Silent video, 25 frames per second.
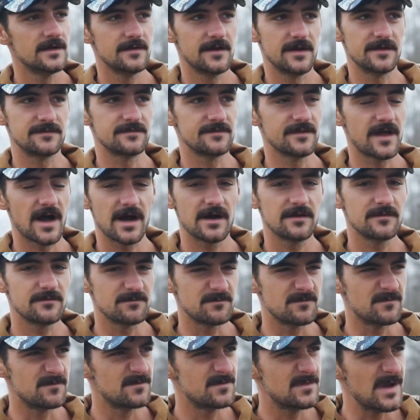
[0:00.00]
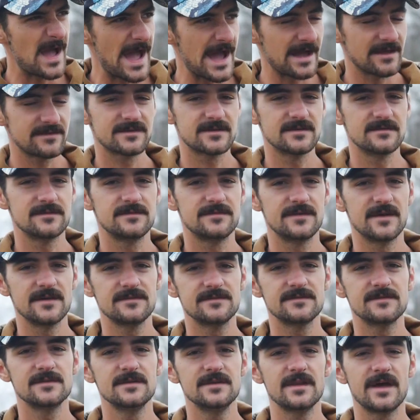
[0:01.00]
It's not as
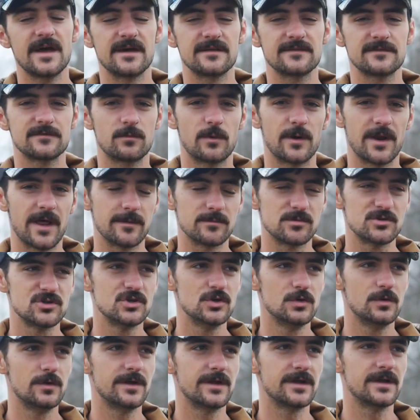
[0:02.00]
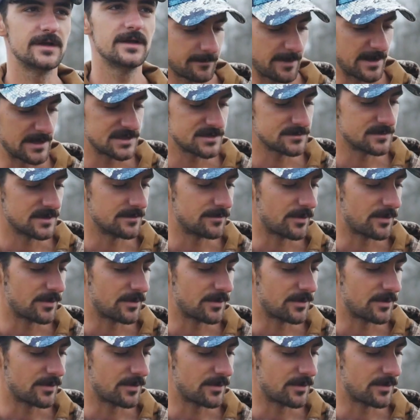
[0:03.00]
consistent as when I'm shooting the Benjamin